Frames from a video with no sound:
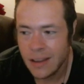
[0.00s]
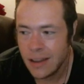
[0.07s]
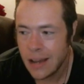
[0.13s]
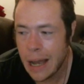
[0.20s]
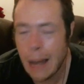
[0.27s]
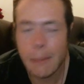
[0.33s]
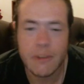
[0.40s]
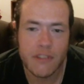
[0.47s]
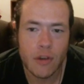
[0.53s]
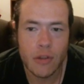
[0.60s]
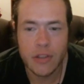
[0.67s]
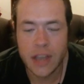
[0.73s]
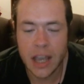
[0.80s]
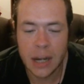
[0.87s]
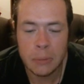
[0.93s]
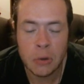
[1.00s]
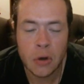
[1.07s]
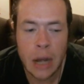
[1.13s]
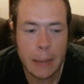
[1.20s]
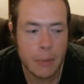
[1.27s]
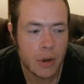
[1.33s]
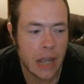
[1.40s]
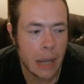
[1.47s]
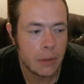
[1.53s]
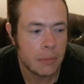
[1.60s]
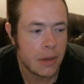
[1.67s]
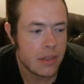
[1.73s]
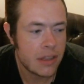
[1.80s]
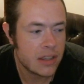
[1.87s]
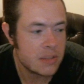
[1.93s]
I'm a filthy animal. I'm okay with
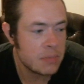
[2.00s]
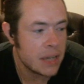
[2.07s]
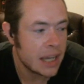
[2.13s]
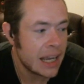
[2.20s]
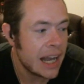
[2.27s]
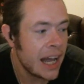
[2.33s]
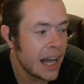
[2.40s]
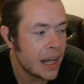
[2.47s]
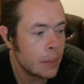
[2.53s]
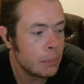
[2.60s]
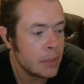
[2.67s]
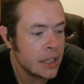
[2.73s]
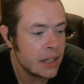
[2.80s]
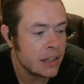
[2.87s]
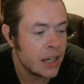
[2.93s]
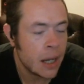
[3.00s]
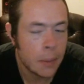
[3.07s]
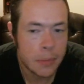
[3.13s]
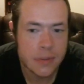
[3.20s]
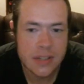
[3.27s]
my things being kind of beaten up.